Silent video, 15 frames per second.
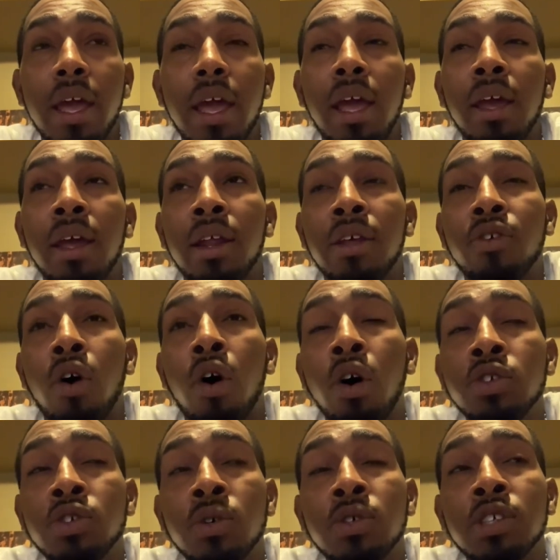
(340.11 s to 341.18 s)
And it's
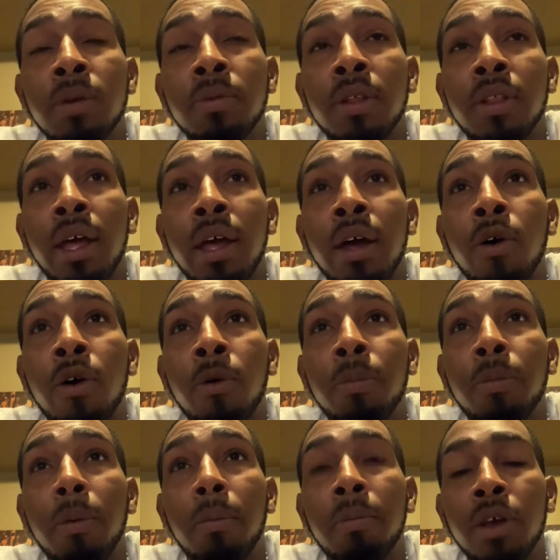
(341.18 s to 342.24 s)
also something that
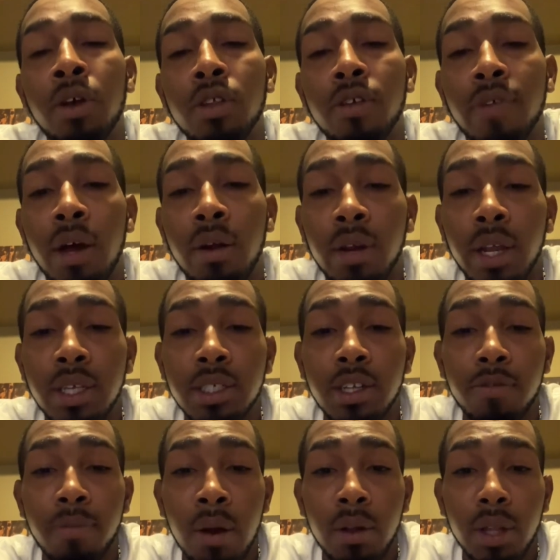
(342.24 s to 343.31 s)
helped build the foundation of
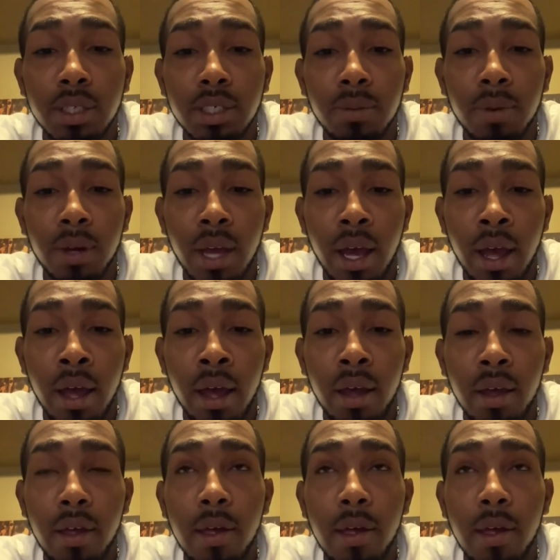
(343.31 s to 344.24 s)
my relationship with God.